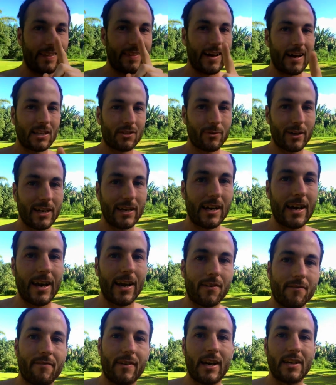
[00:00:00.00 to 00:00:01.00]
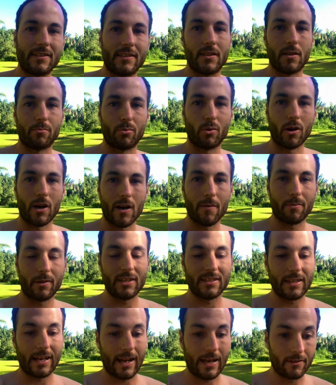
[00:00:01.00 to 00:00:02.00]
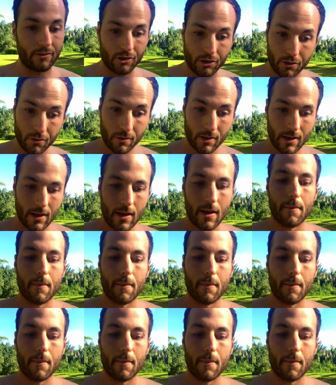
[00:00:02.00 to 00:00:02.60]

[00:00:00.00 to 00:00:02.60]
That's why I invest in the properties that I do,